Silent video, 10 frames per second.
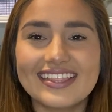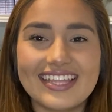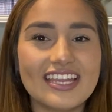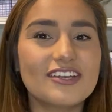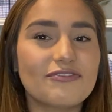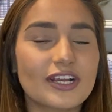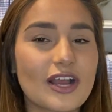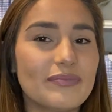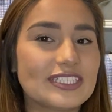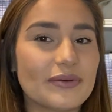Thank you for
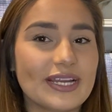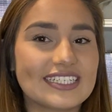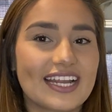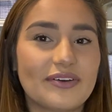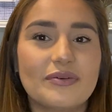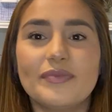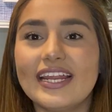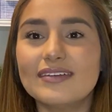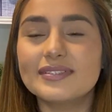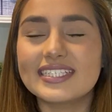coming to my channel. My
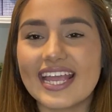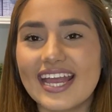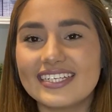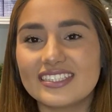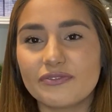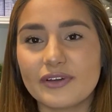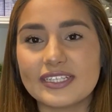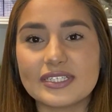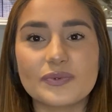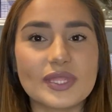name is Diana
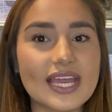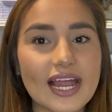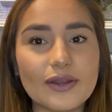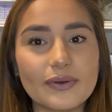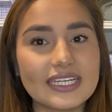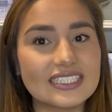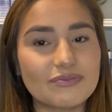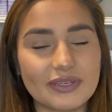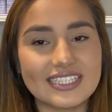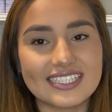Cifuentes with Keller Williams
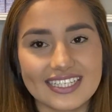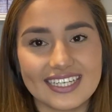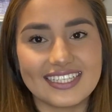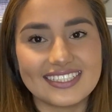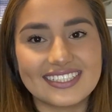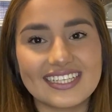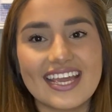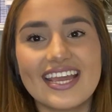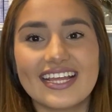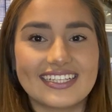Beach Cities,
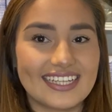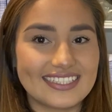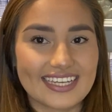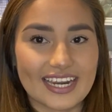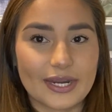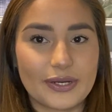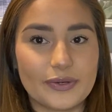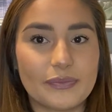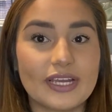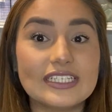the Deca
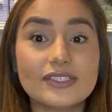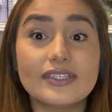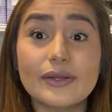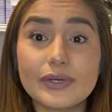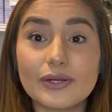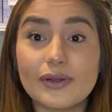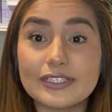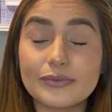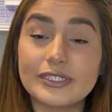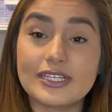Group. And today we're going
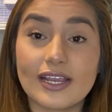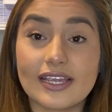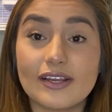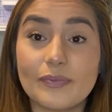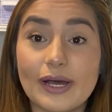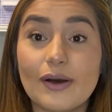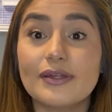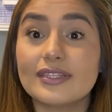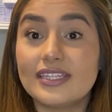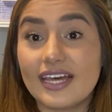to be talking about
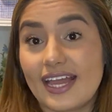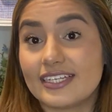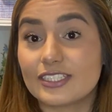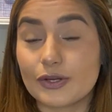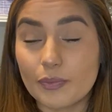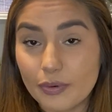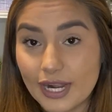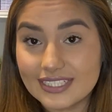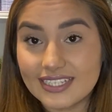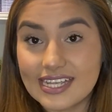the escrow
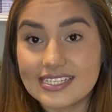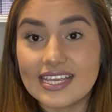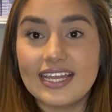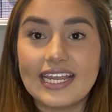process.